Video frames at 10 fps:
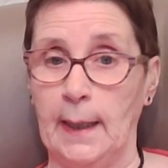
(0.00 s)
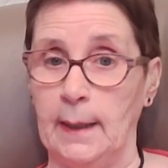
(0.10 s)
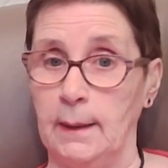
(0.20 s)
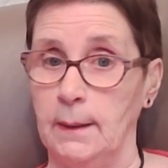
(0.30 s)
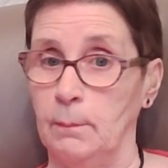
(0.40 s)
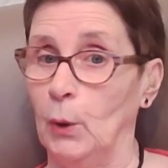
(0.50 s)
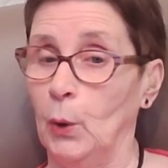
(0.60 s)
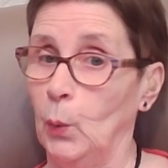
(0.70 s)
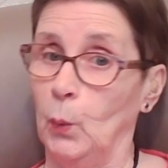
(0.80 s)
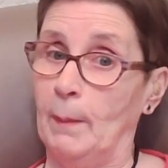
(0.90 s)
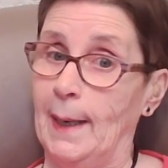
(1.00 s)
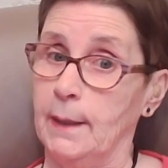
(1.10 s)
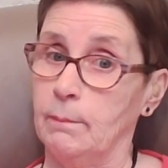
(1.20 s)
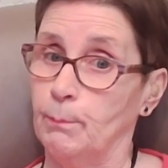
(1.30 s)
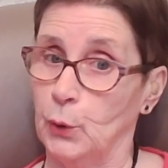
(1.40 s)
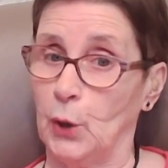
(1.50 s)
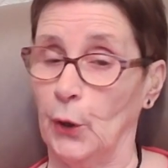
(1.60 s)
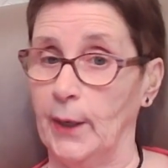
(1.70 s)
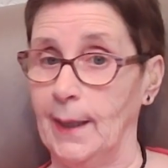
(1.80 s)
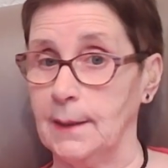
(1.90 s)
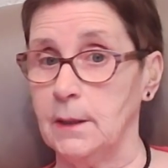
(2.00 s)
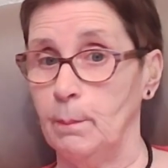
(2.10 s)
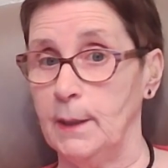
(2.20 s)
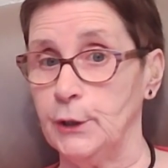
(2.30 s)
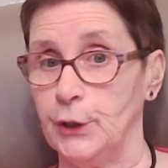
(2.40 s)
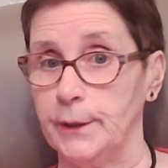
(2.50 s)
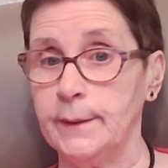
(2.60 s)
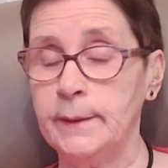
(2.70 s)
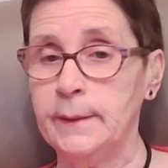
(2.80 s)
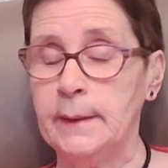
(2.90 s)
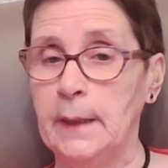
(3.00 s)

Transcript: um, who may put on an exhibition,